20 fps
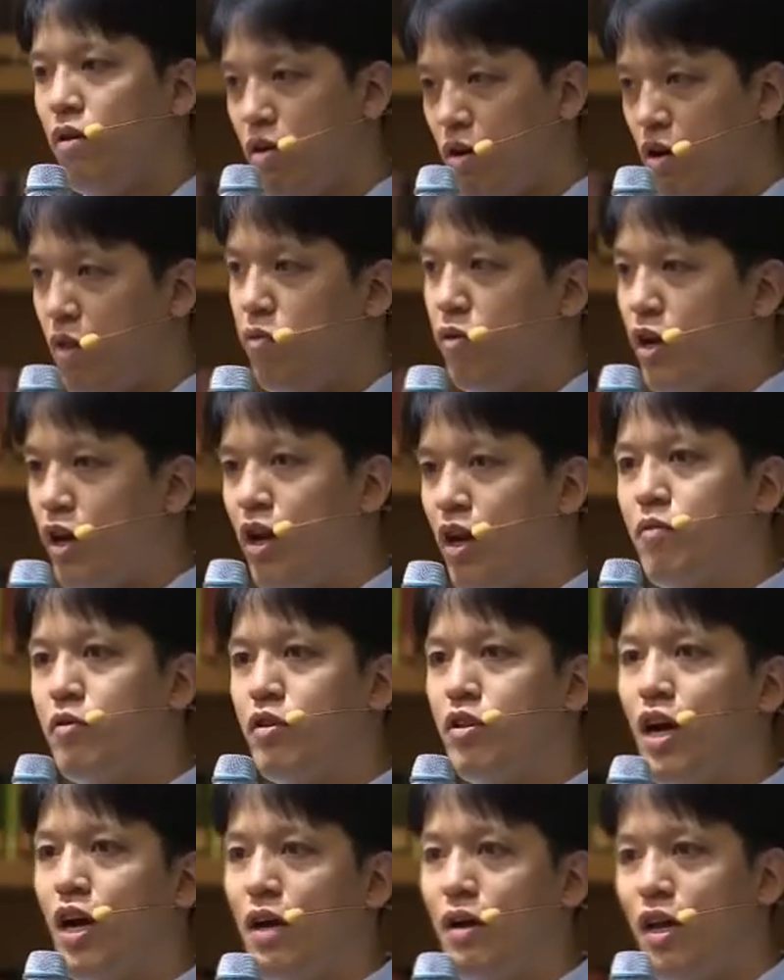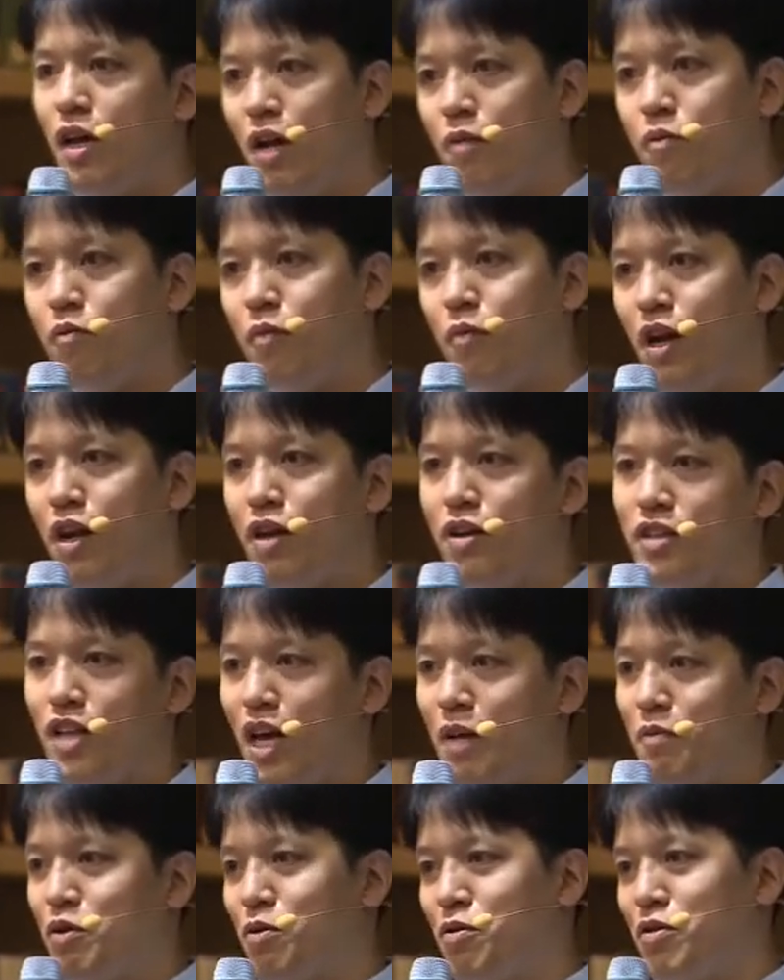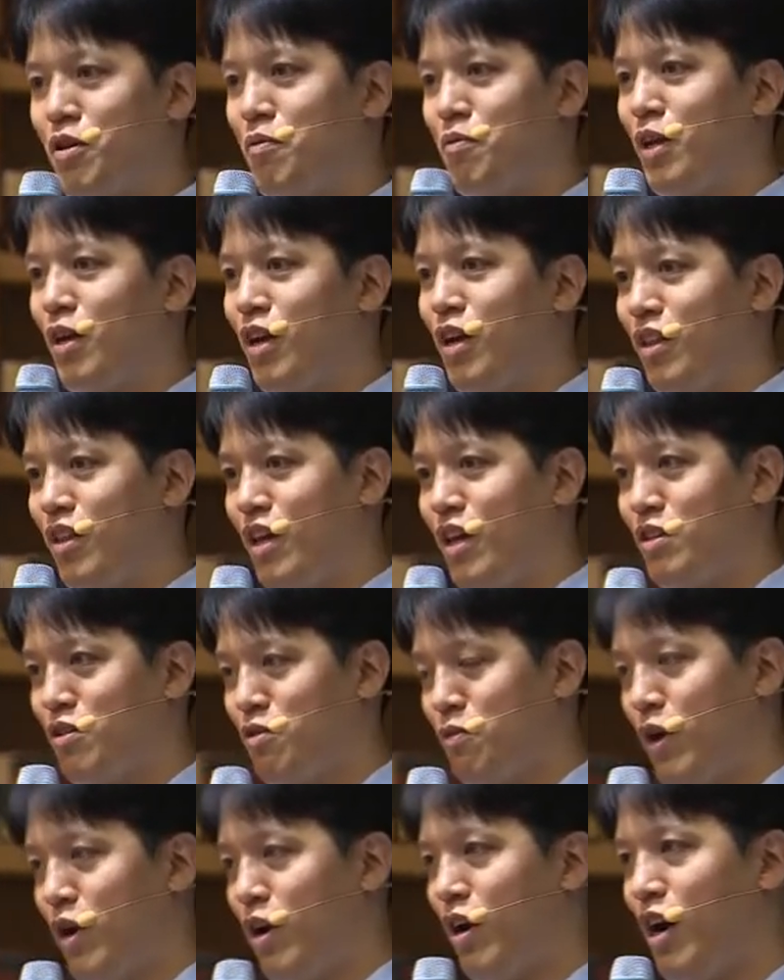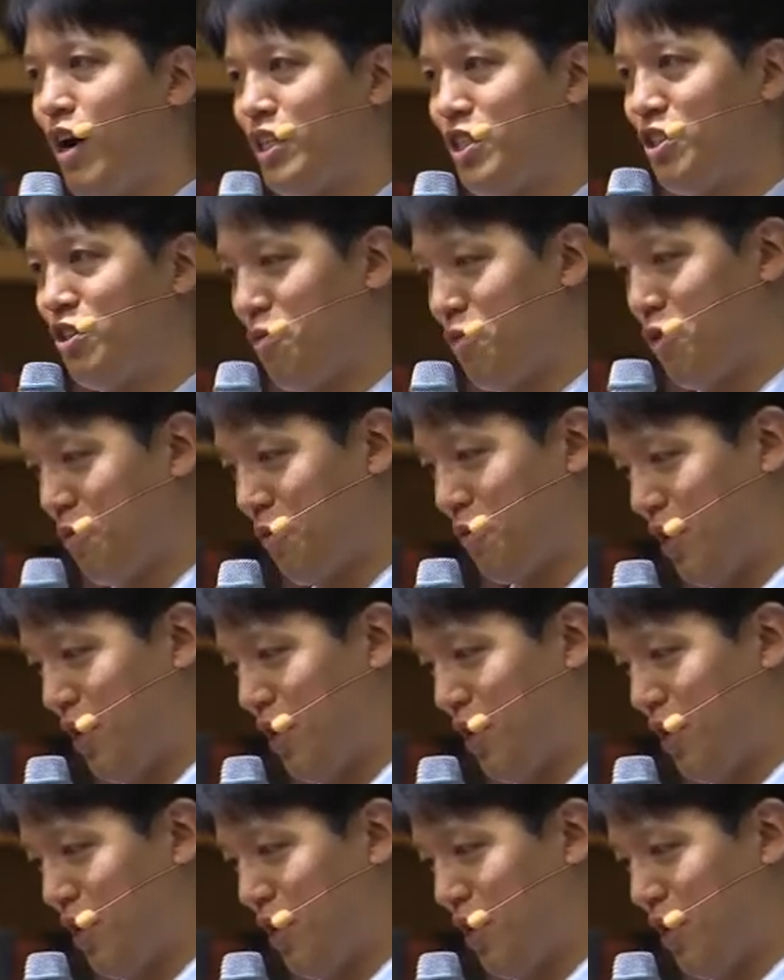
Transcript: roughly 11 billion times or something like that. So very large number of